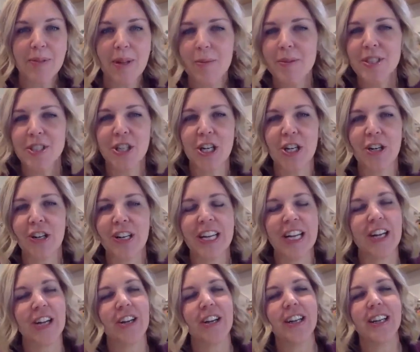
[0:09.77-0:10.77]
demonstrator
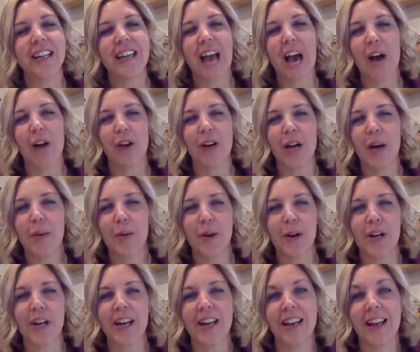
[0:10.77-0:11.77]
here in Calgary,
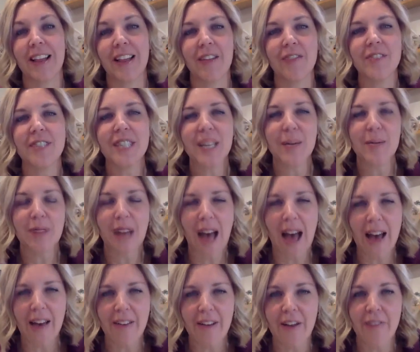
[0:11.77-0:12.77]
Alberta, and I love to come
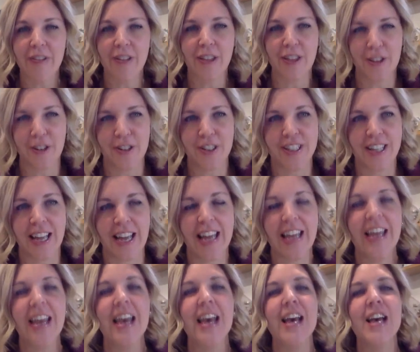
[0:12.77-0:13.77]
live every Thursday